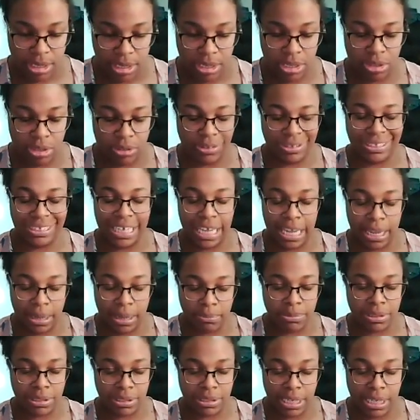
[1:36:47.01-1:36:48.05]
You know,
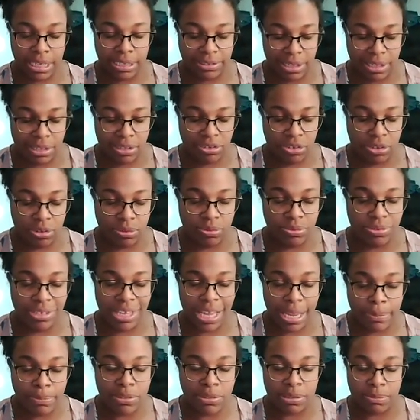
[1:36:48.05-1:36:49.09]
tempt, he says, You
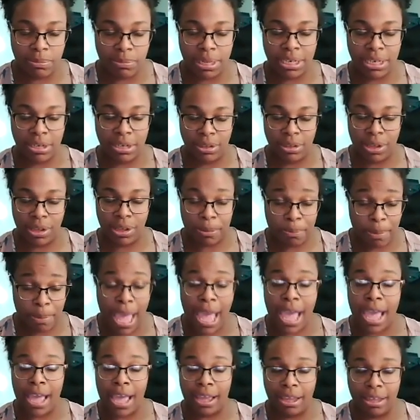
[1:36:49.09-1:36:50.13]
tempted me to look
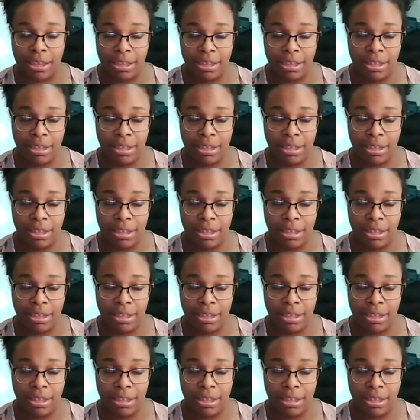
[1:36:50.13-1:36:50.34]
back.